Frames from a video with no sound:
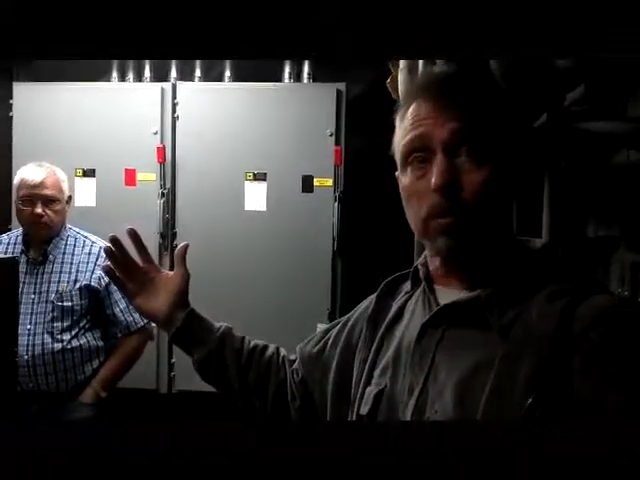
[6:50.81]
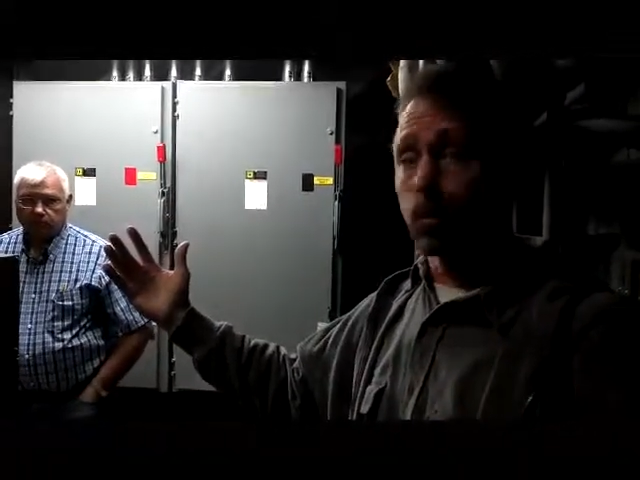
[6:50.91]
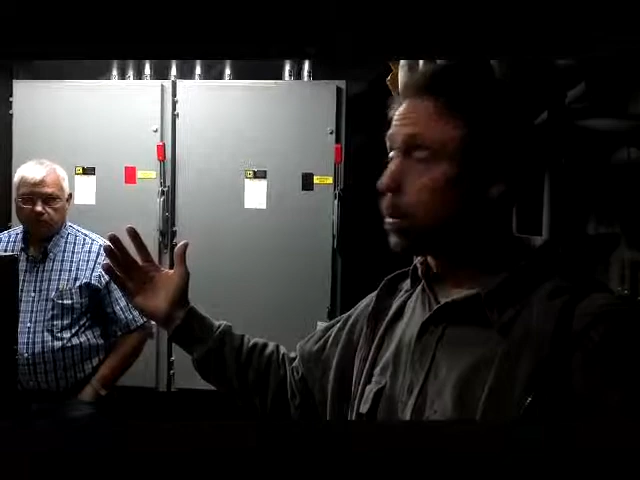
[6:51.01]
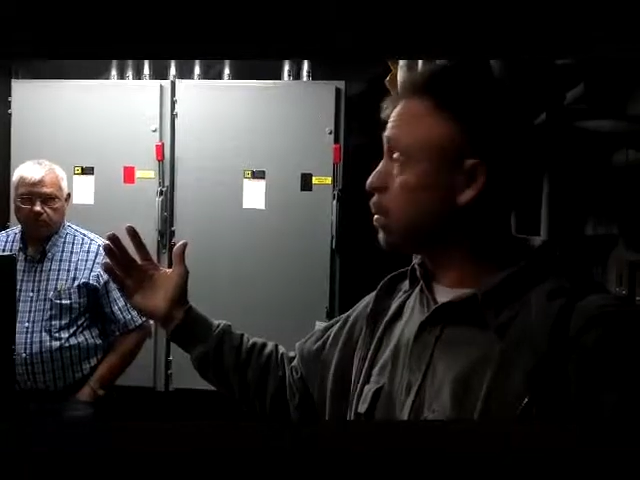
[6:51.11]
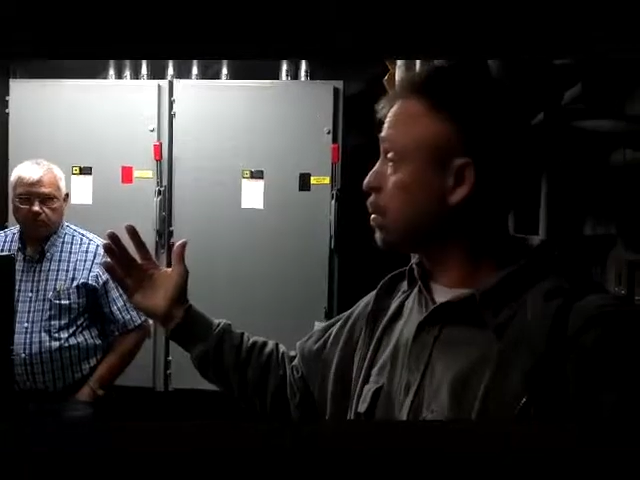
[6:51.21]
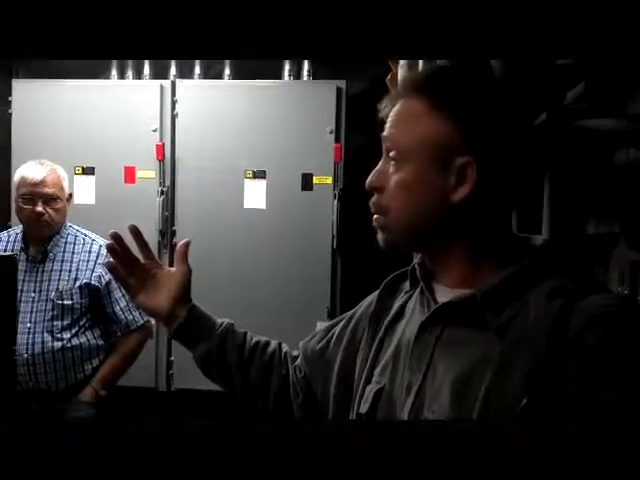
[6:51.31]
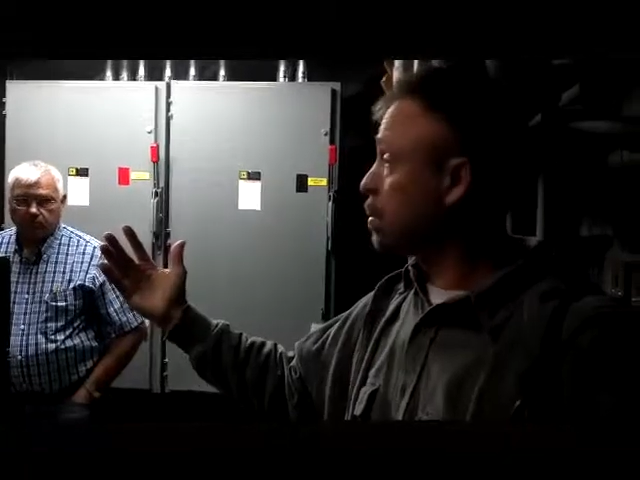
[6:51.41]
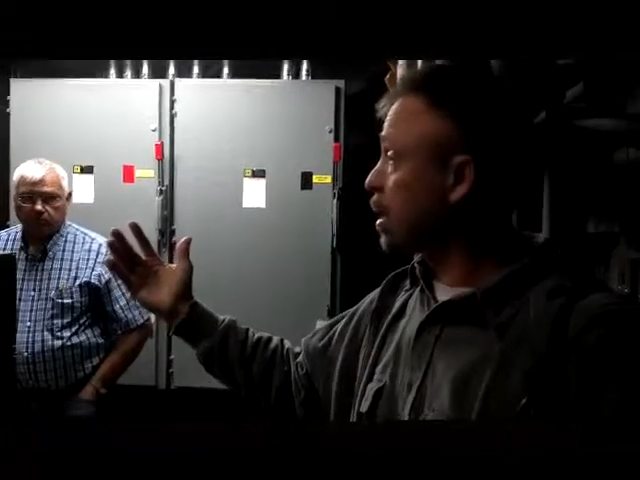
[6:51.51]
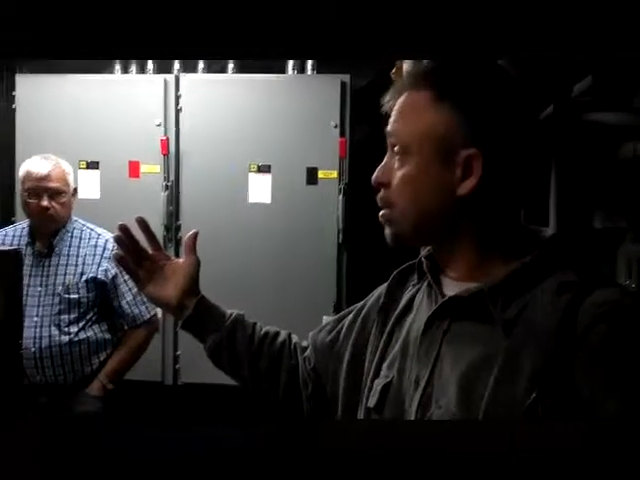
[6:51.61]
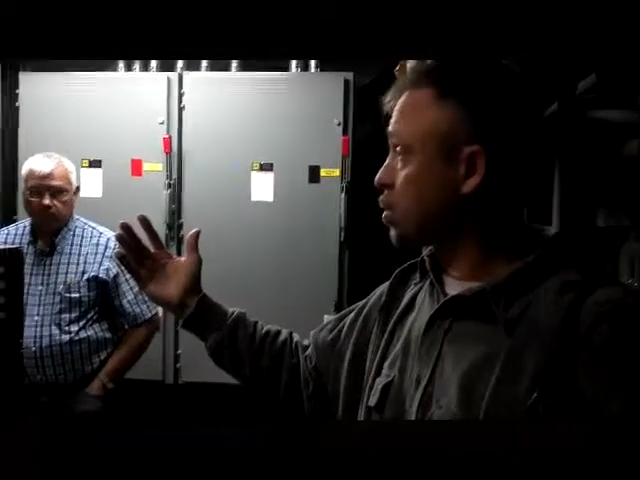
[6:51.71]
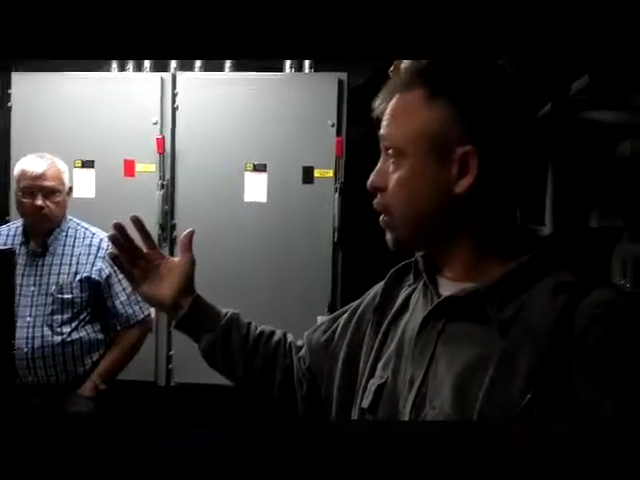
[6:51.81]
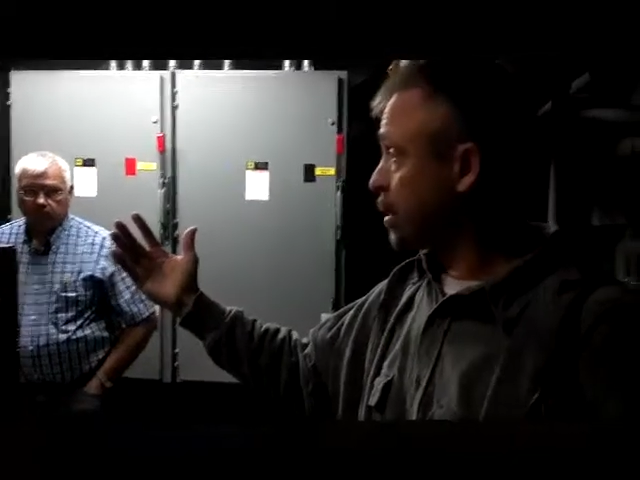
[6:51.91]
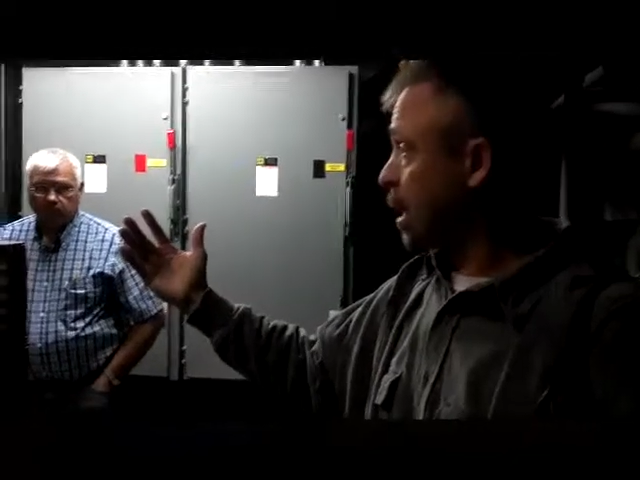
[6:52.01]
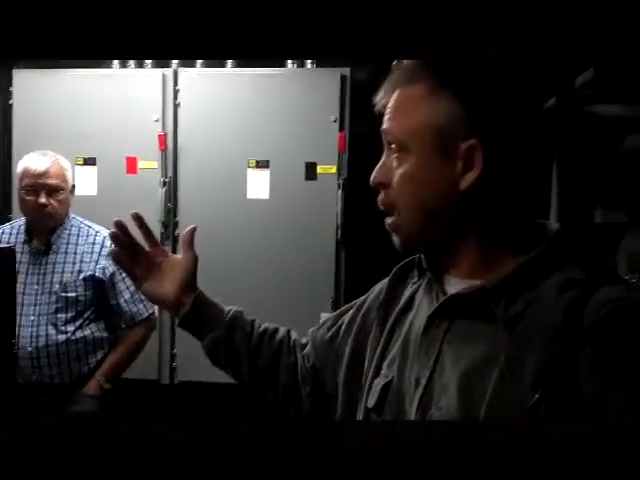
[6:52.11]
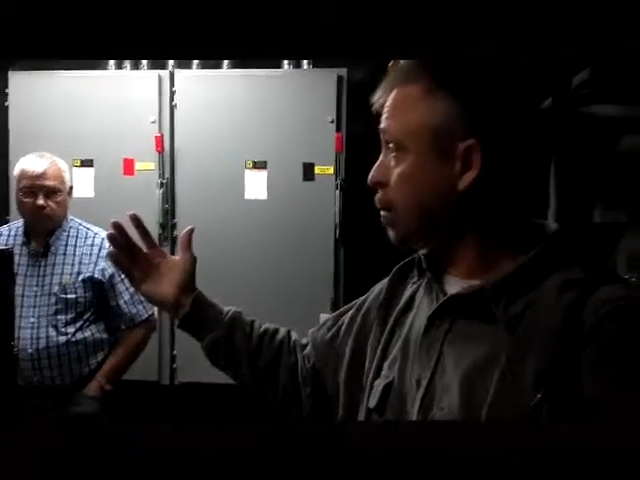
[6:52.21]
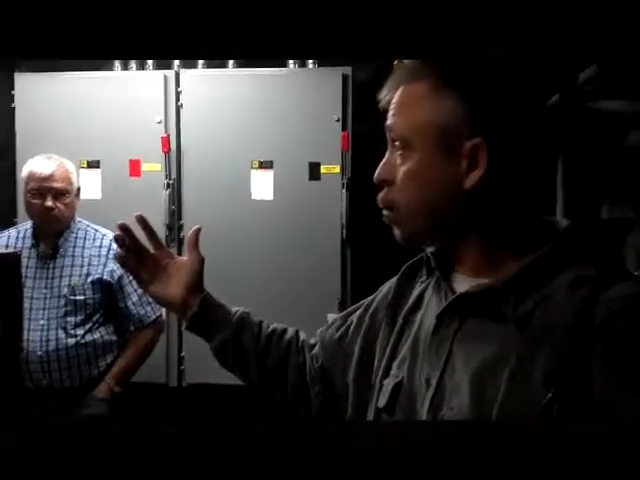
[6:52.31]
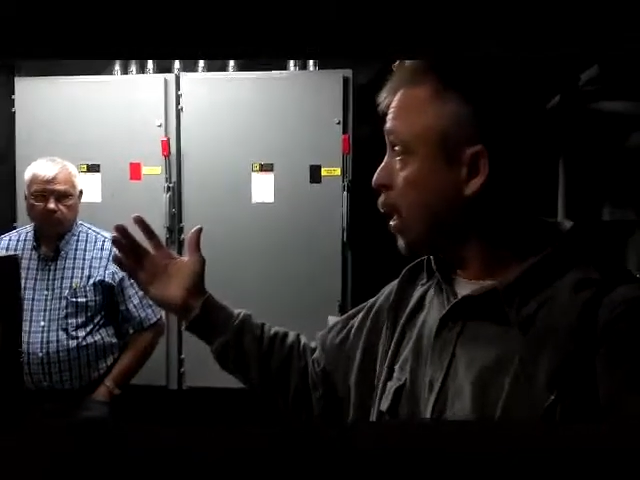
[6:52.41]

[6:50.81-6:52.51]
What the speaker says: will diminish over time.